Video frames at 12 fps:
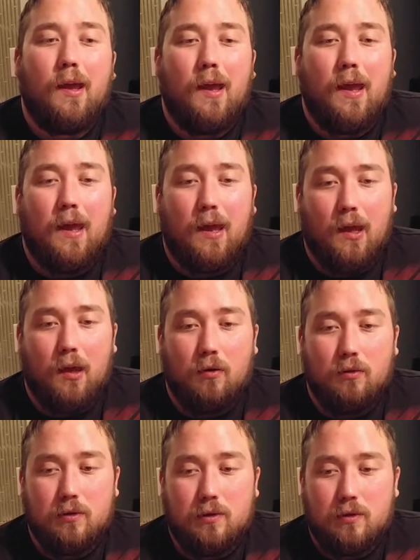
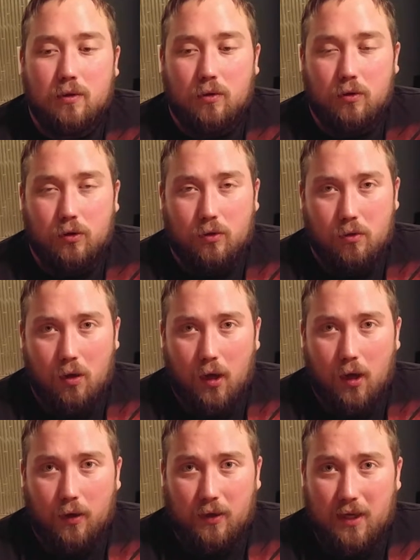and
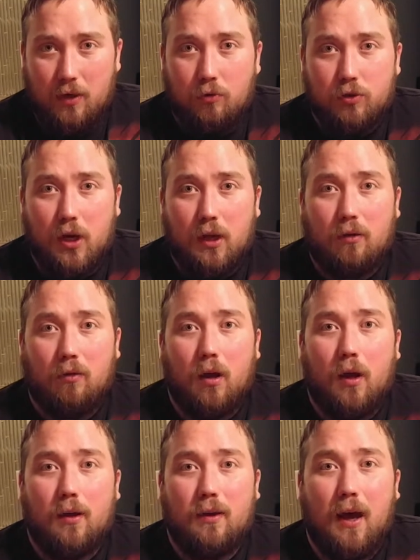ketogenic
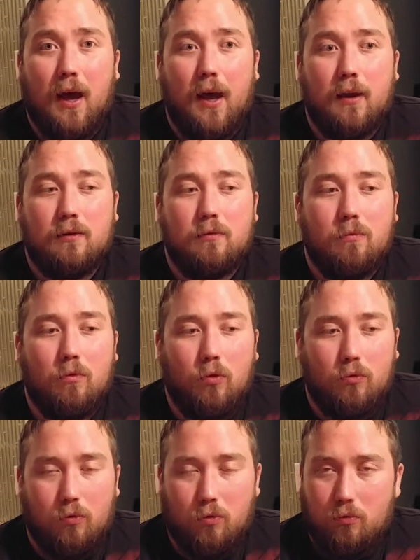diet,
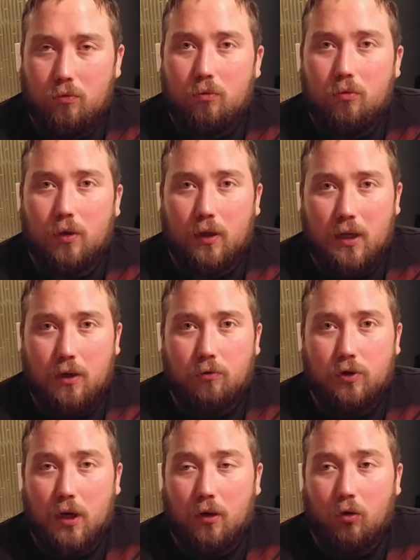the
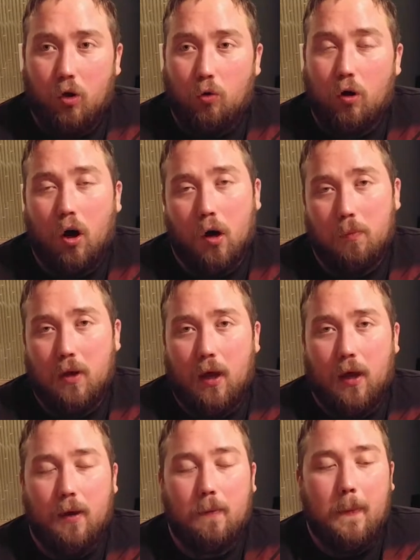ketogenic low carb
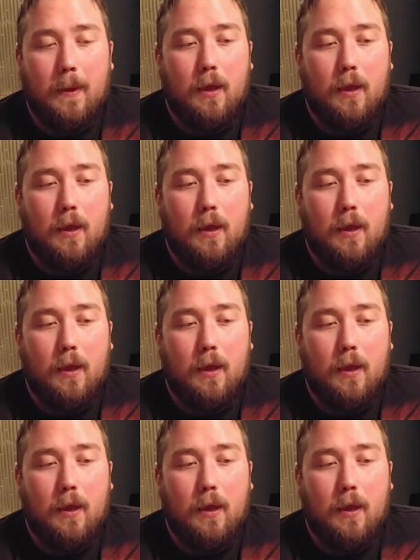diet.